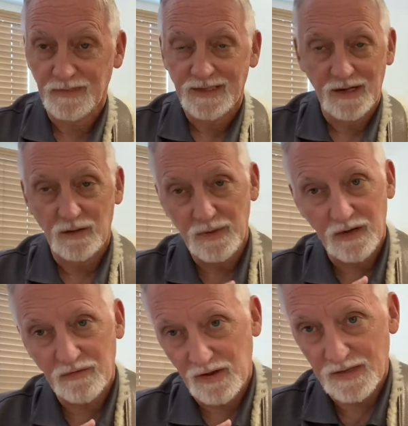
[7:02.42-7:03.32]
Now, I'm not a
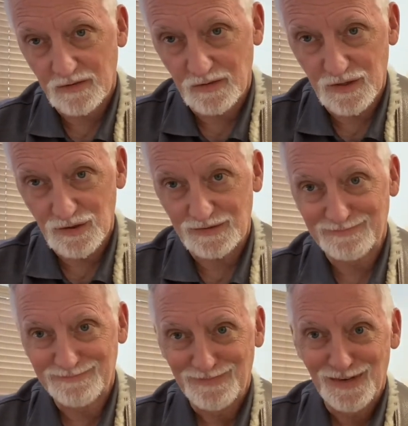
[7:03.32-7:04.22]
science teacher,
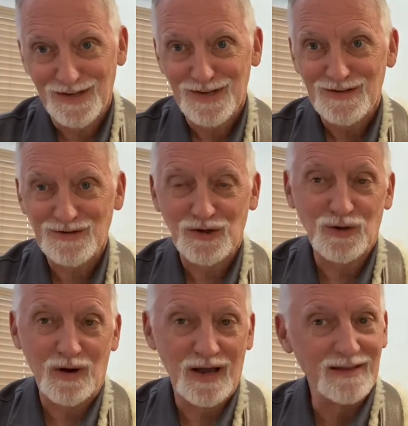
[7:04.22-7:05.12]

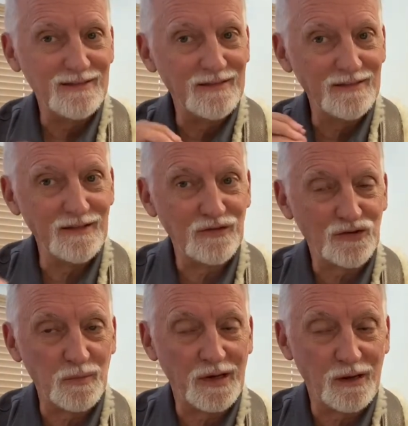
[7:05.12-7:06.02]
so this
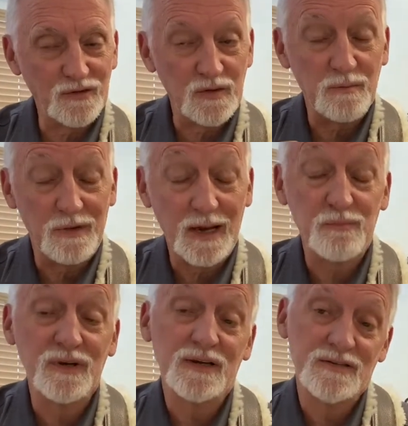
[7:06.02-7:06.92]
terminology may not
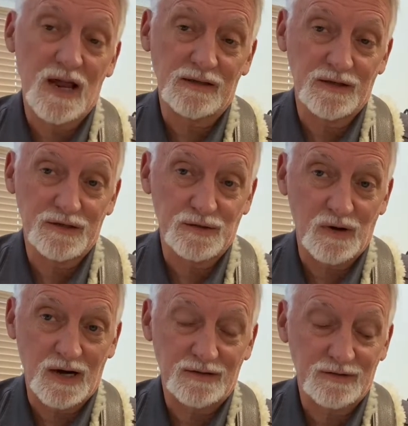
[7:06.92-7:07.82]
be exactly
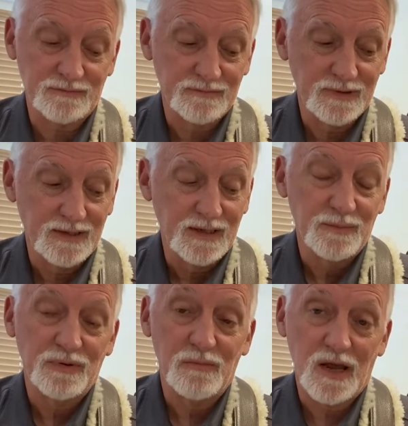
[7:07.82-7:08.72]
correct,
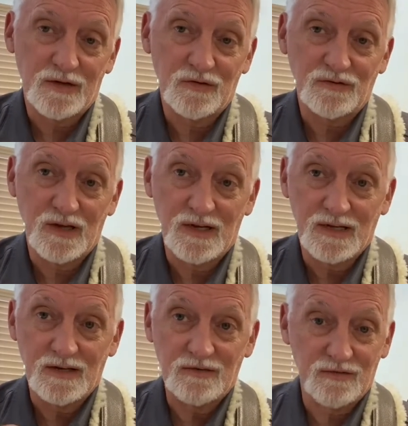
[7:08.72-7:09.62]
but my understanding
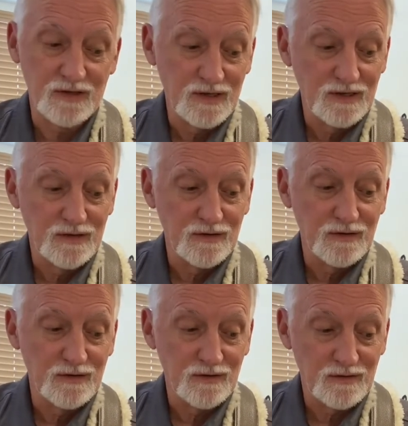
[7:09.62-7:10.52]
is
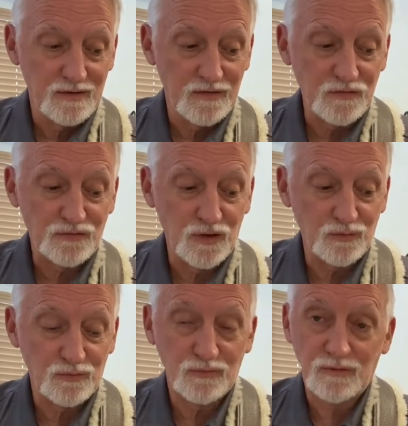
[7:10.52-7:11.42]
this
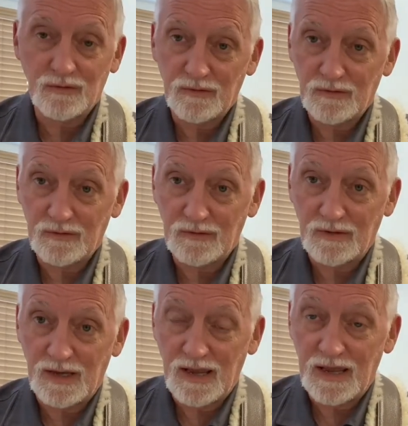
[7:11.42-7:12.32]
note
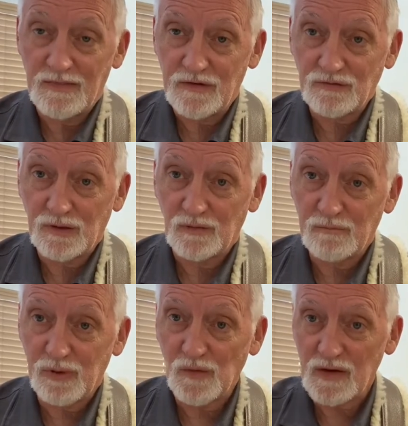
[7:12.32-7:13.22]
and this note
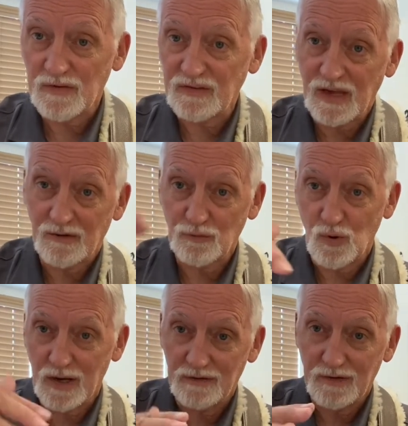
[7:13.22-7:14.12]
both have a sound
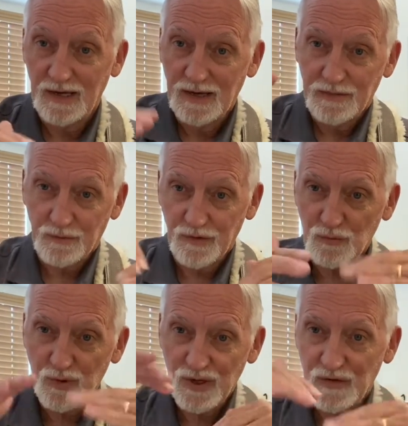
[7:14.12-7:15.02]
wave. The reason
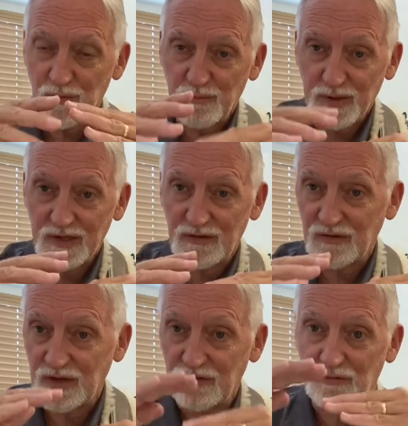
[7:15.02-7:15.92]
we hear the beats
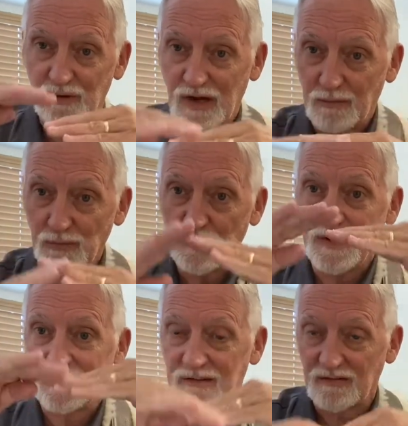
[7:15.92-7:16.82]
is they're not moving
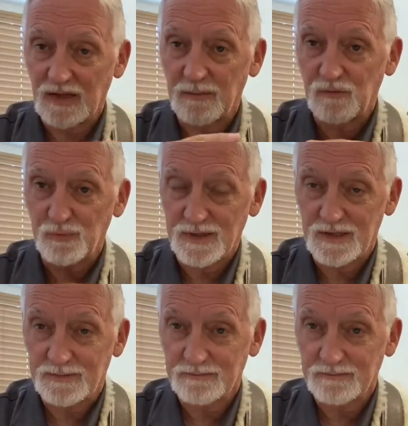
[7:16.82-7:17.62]
at the same speed.